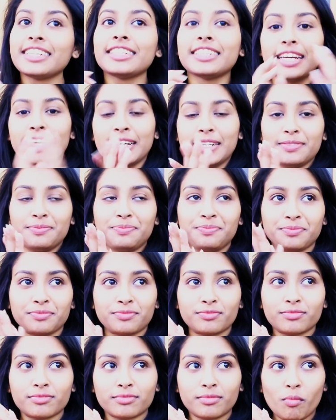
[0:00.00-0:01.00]

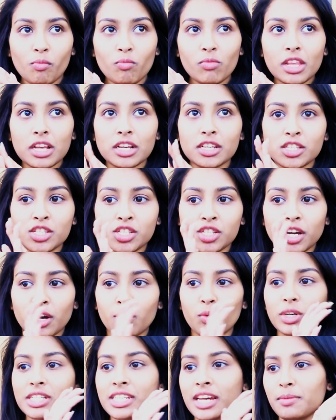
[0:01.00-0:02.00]
yeah. So
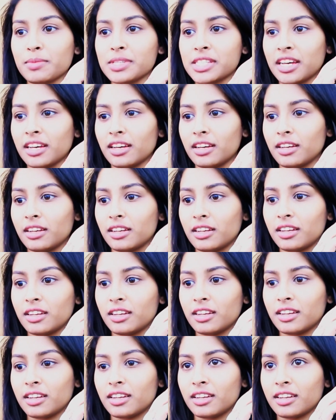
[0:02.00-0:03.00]
what time is it?
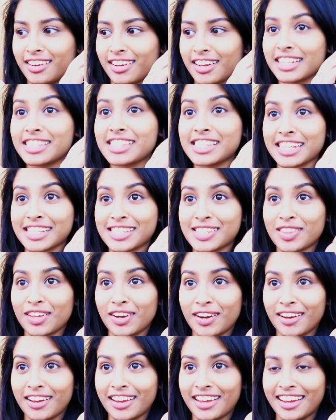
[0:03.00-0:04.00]
It's
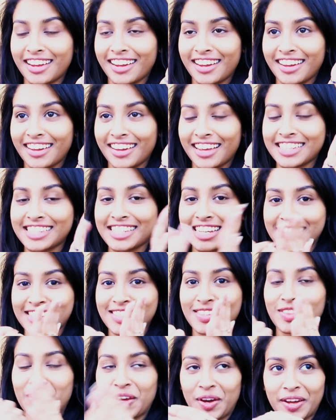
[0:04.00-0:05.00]
6.30. It's
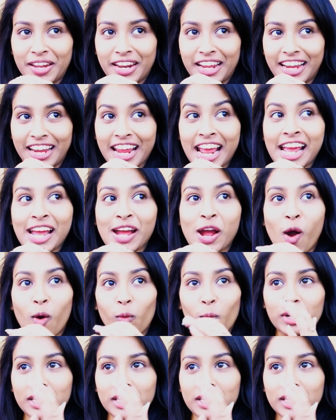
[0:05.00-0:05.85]
6.30.